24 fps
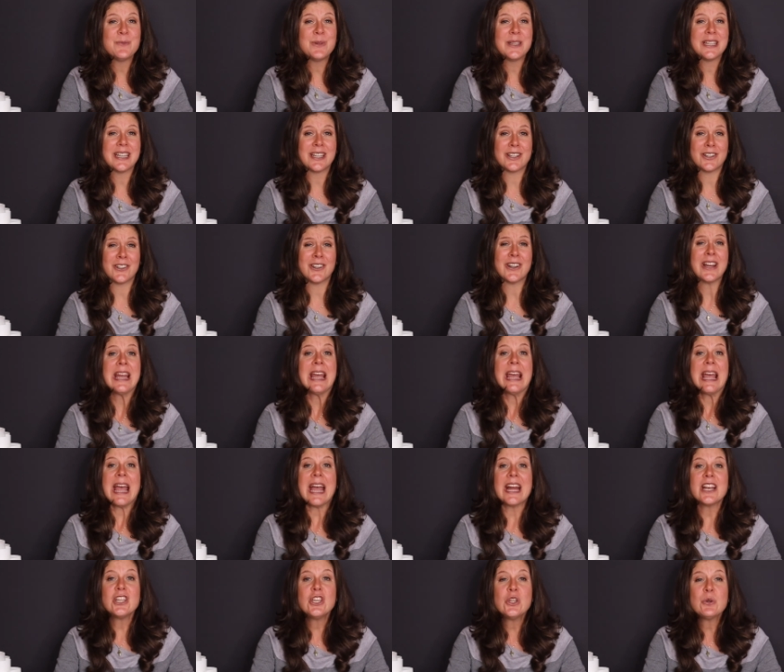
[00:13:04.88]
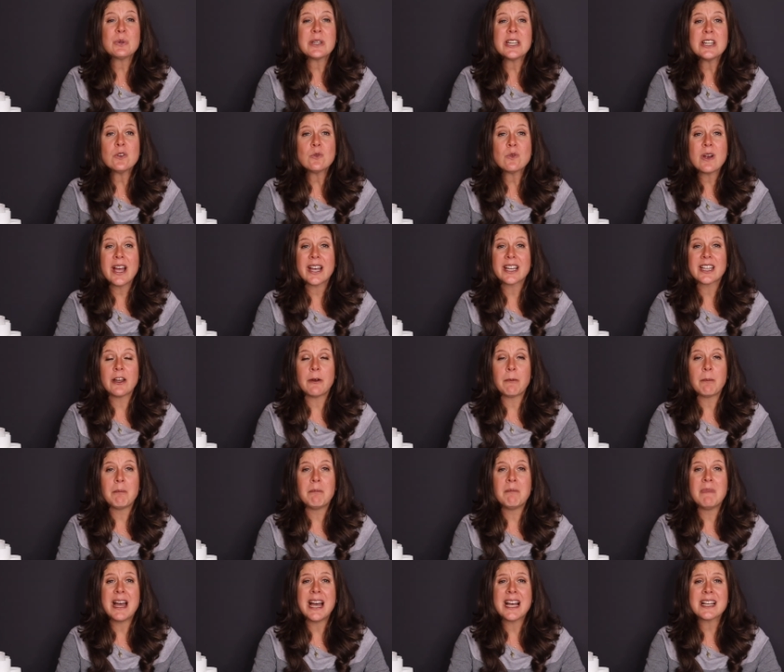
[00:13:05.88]
beginner, and you can rack up
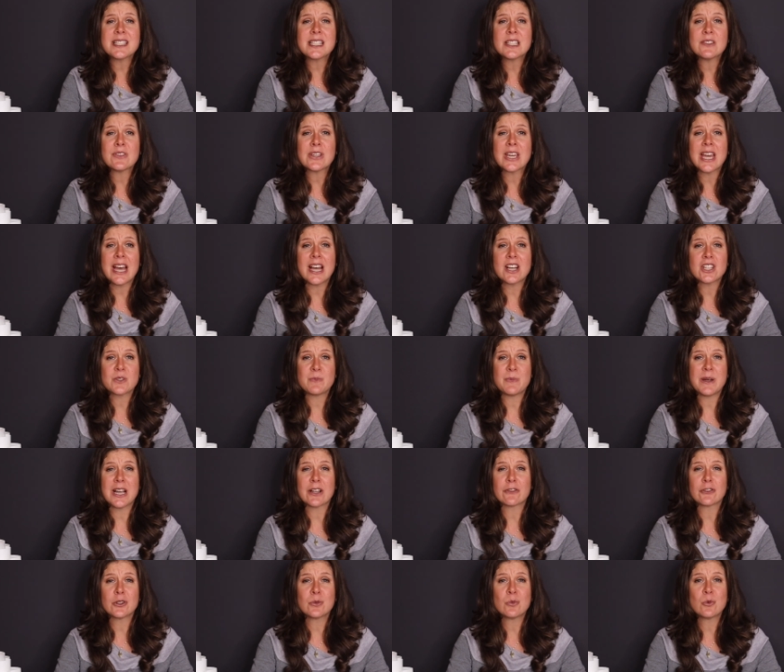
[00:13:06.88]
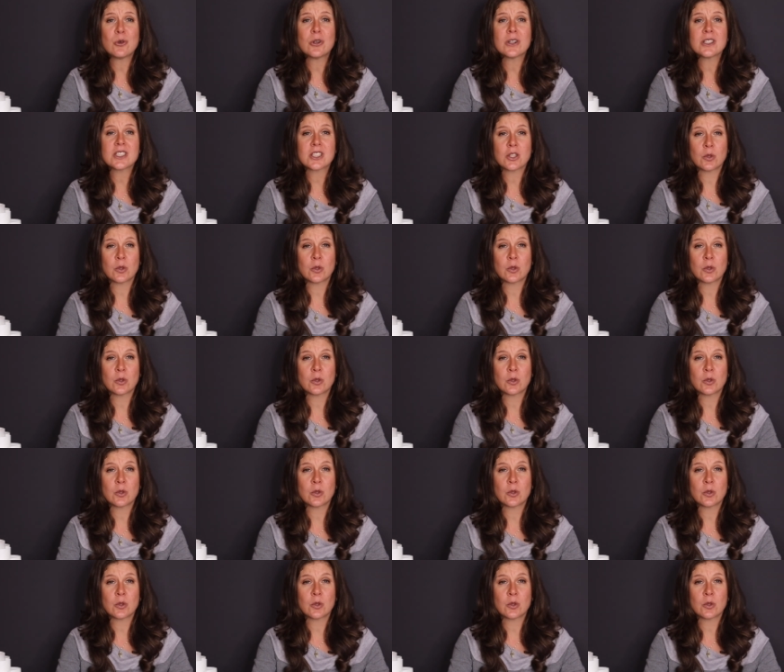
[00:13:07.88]
massive cashback rewards